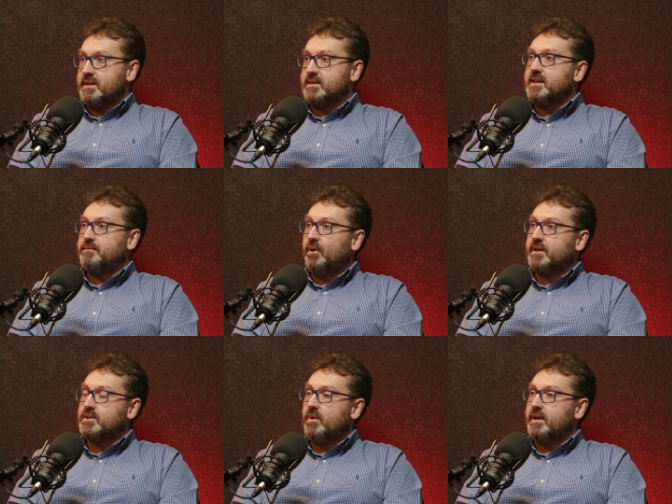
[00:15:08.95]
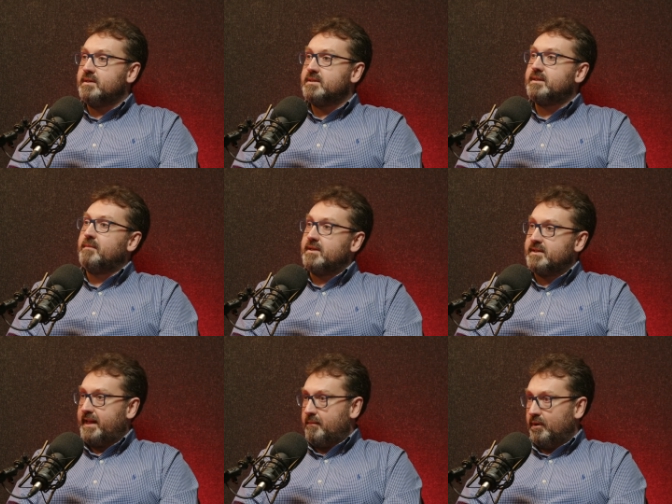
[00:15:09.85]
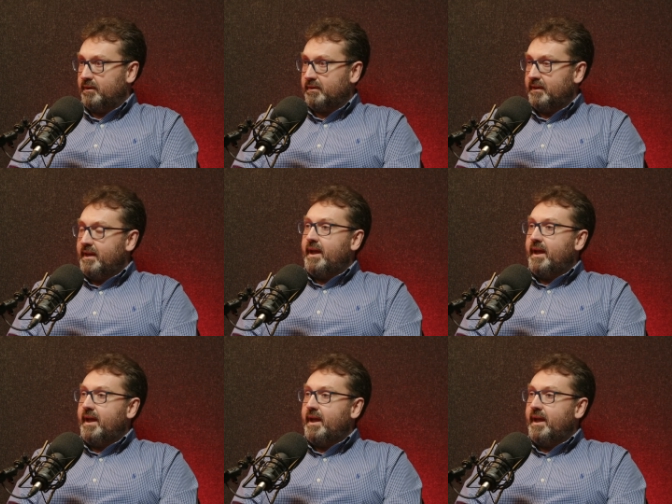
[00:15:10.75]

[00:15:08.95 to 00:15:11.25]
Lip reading: It's this block is quite similar to that block,